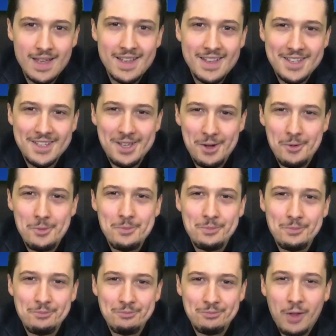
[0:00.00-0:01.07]
So,
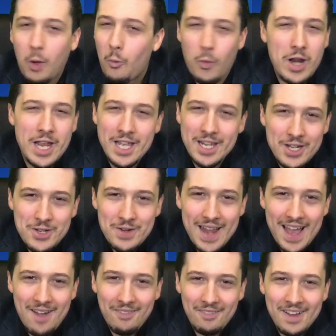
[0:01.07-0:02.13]
what are you going to do
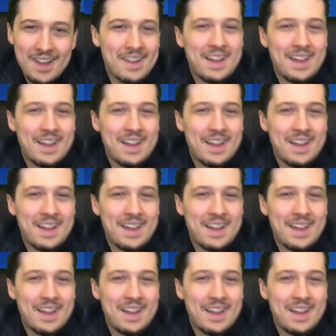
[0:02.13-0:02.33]
now?